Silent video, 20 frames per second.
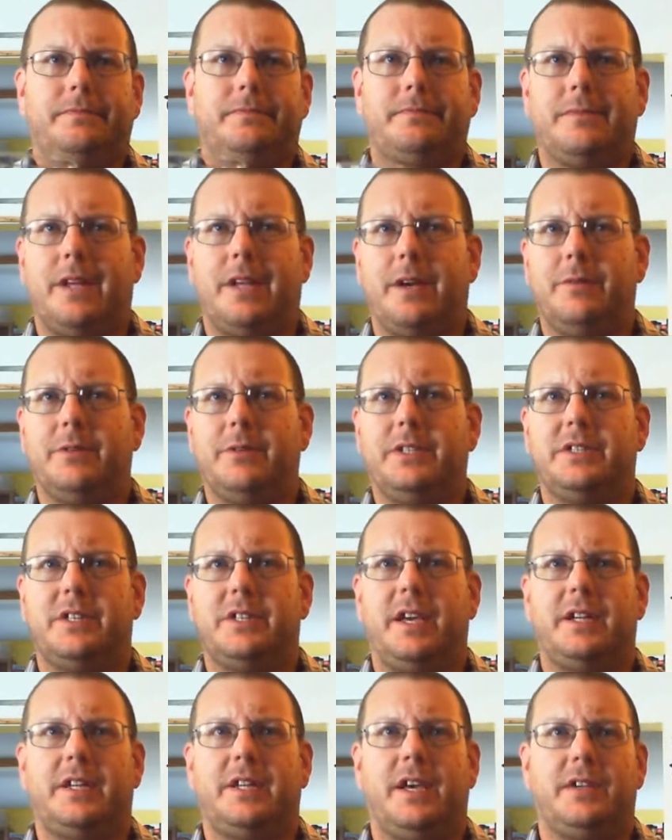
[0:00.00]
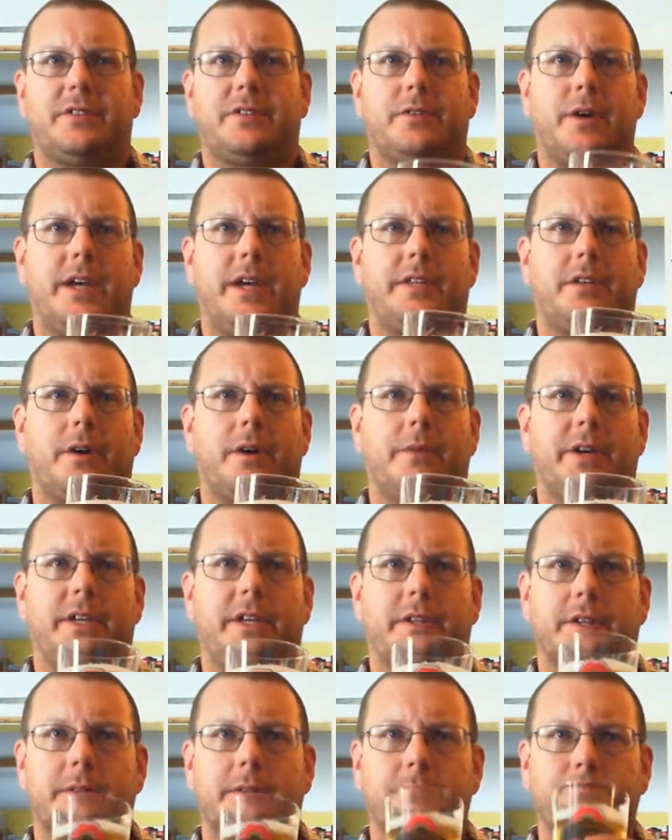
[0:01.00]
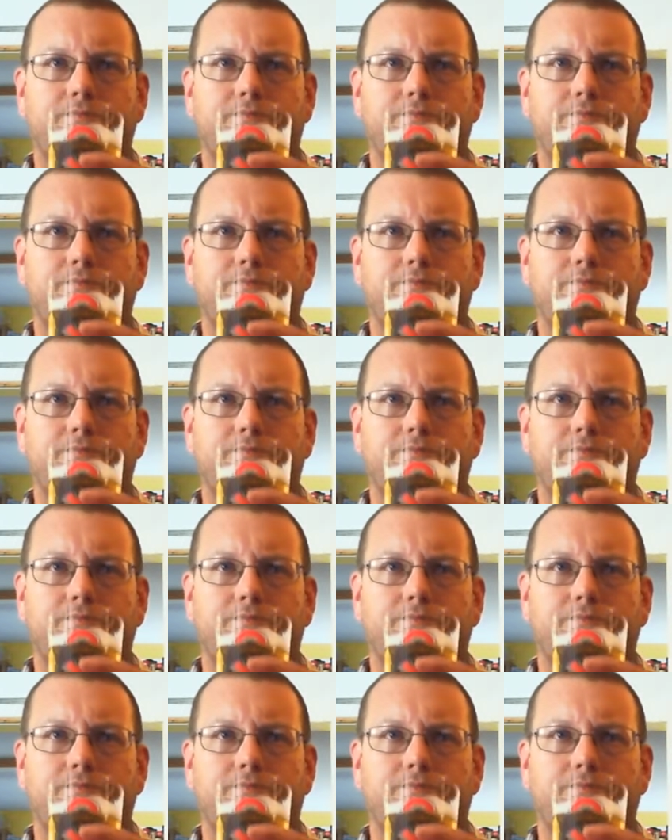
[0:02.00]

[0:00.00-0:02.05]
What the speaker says: I wouldn't say it tastes great though either.